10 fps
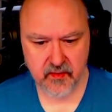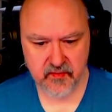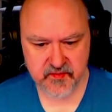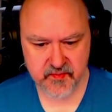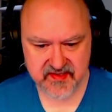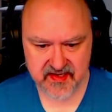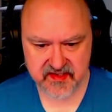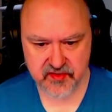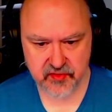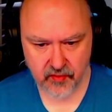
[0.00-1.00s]
which means
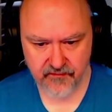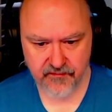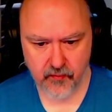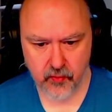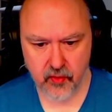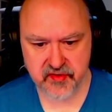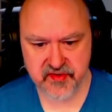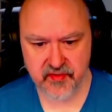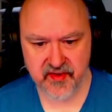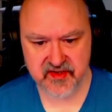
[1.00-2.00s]
that's not 4,
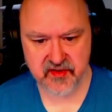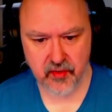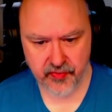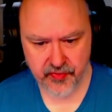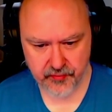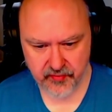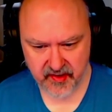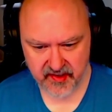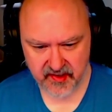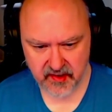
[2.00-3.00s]
so that's not
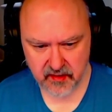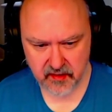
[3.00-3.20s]
3.